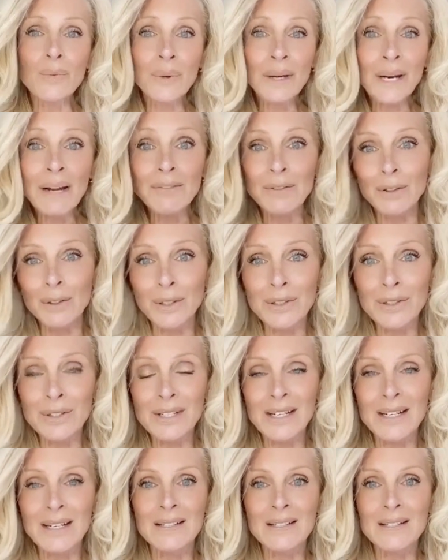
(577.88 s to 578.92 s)
What I've learned
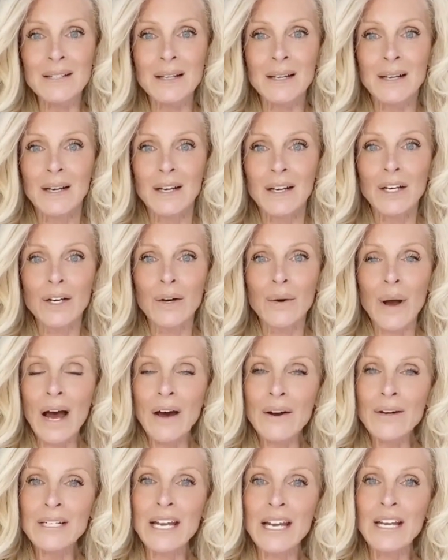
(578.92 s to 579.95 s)
is, you know,
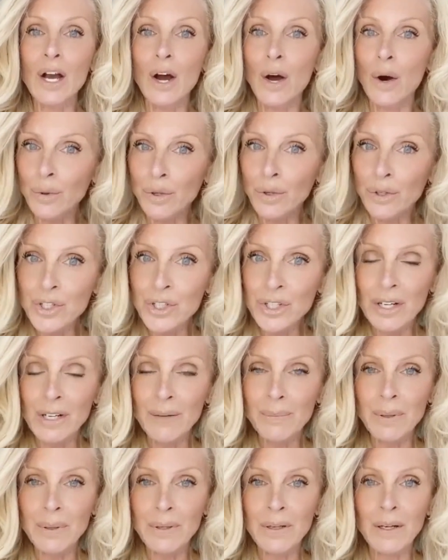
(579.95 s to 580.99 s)
how to take
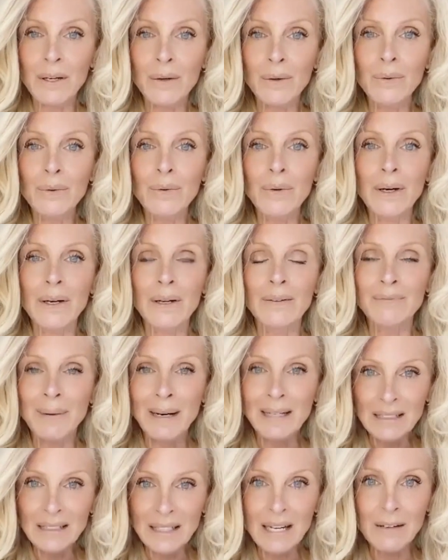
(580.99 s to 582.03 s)
ownership, you know, of
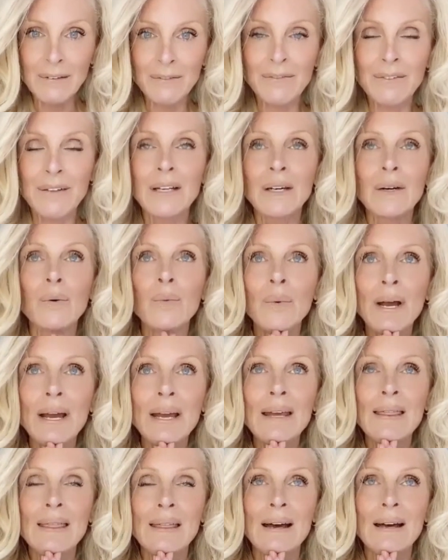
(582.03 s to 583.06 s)
my life in a
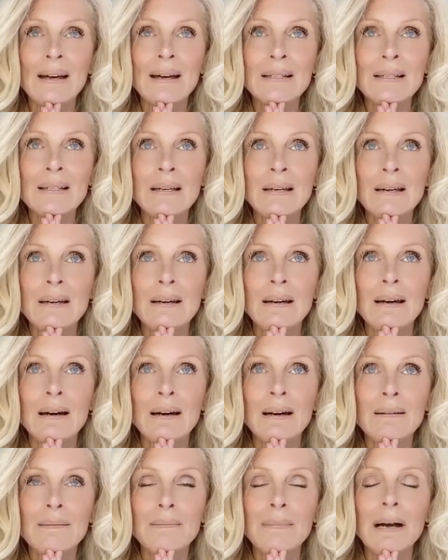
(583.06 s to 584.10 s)
way that
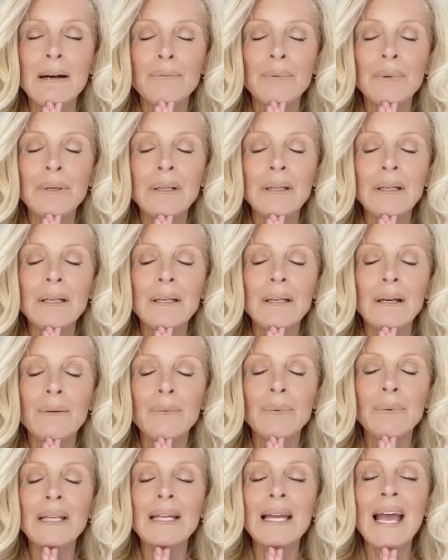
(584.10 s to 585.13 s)
um, I really, I
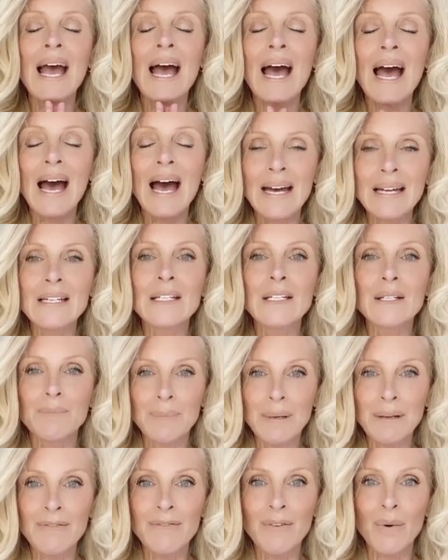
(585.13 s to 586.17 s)
really hadn't
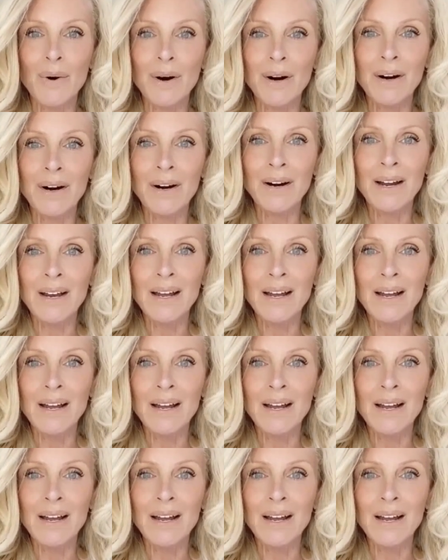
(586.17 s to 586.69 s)
before.